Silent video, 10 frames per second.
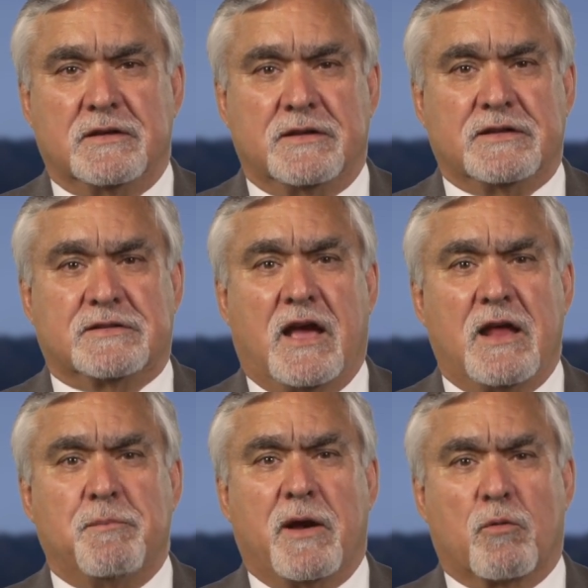
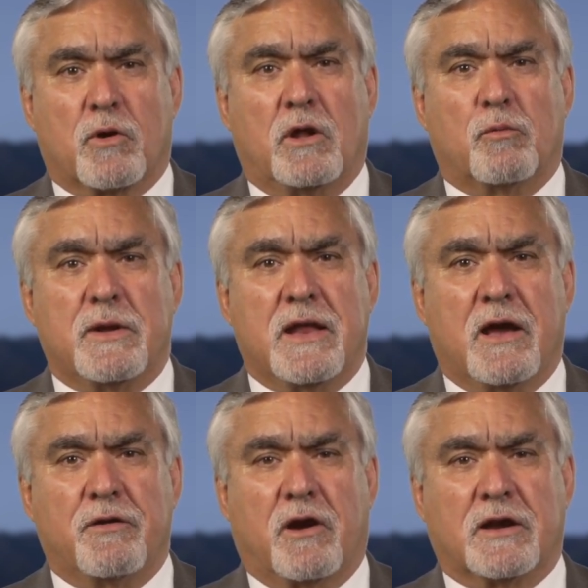Designed by
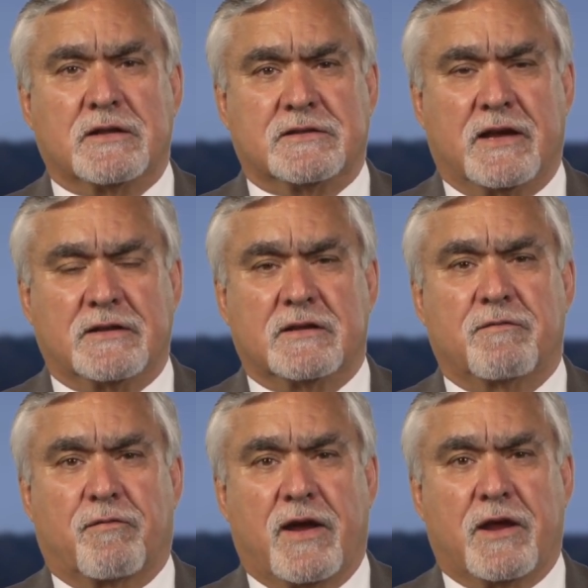world-renowned architect
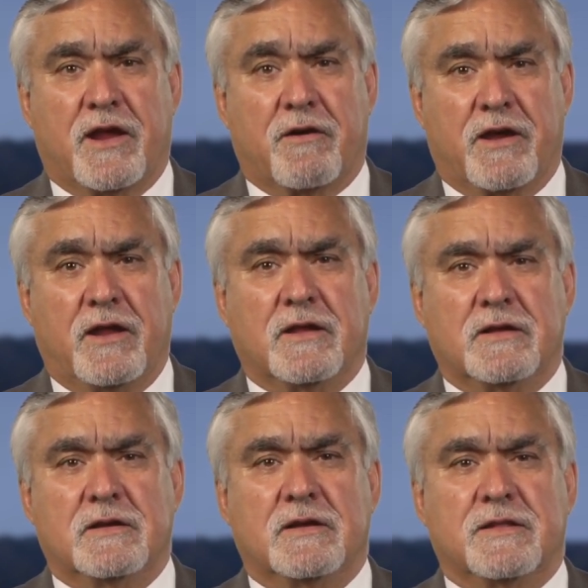Frank Gehry,
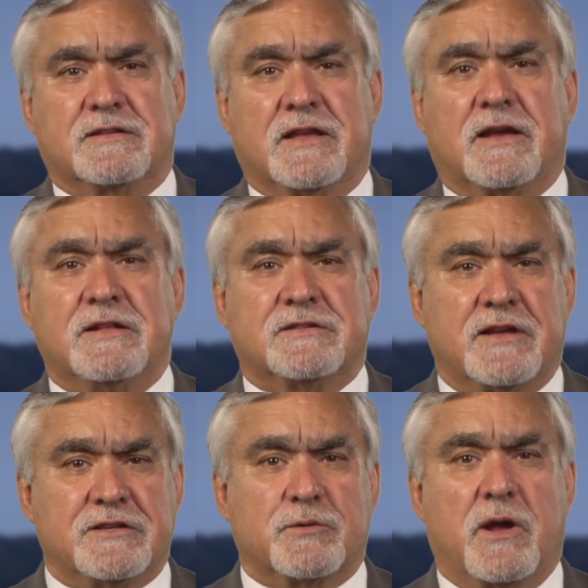the Second
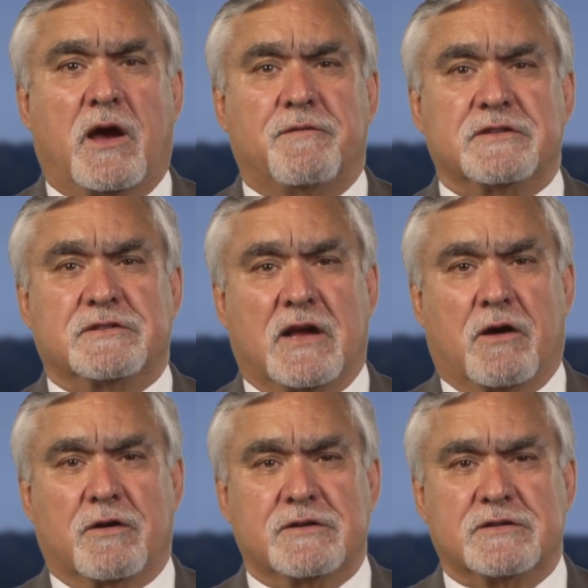Century office
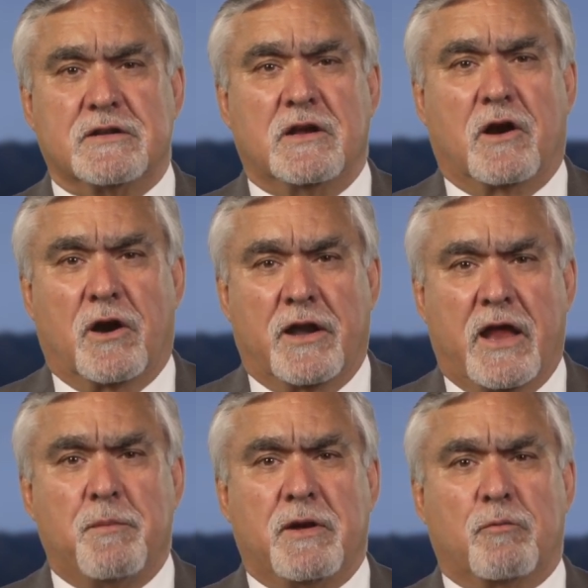towers are
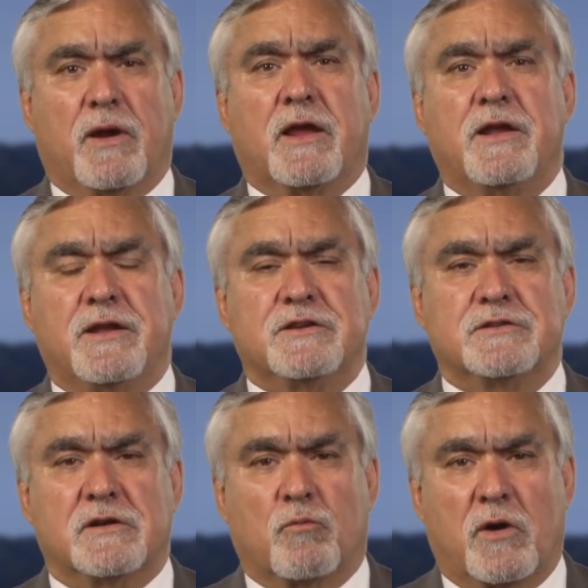named in
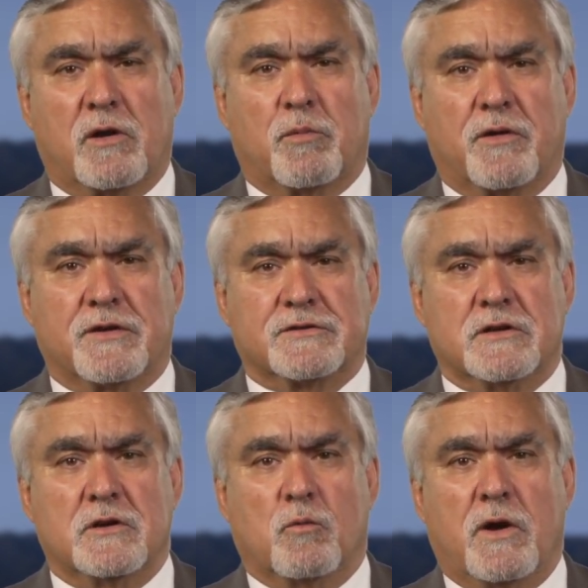recognition of Warner Brothers'
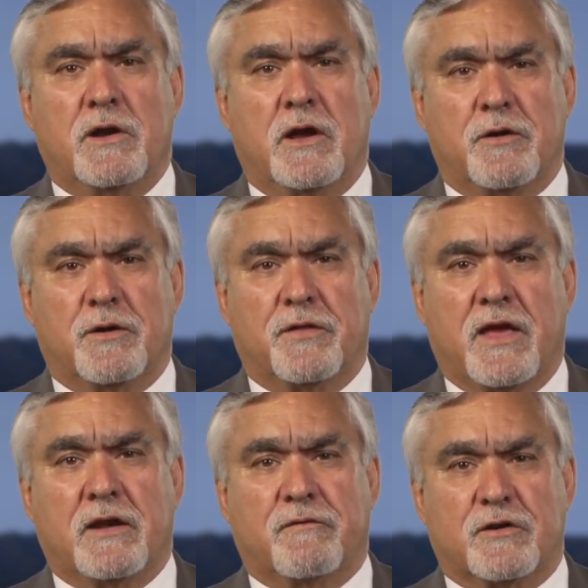100th
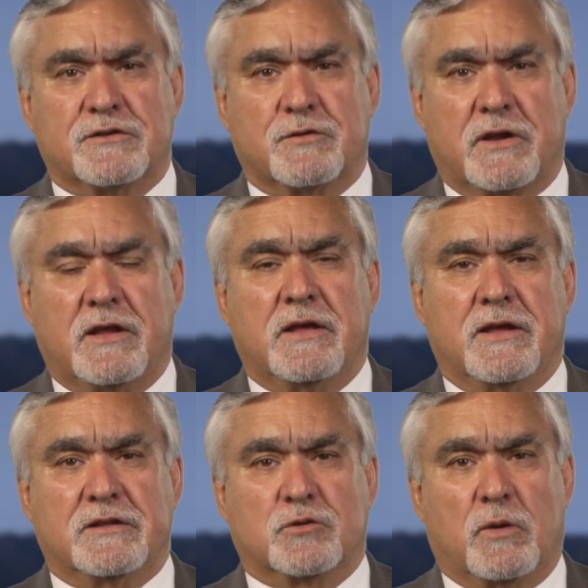anniversary
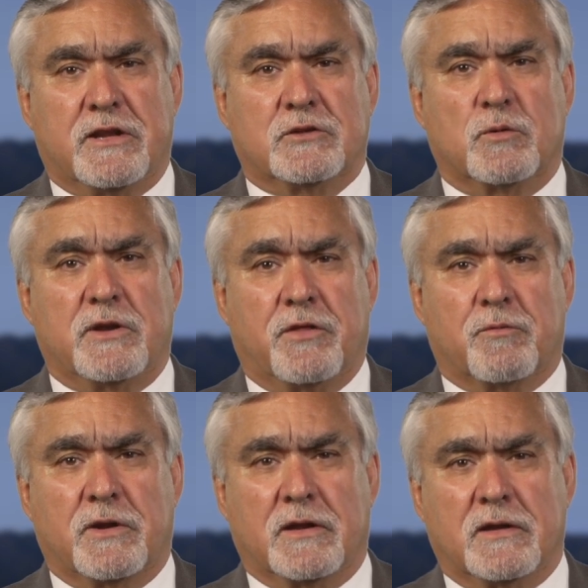in 2023.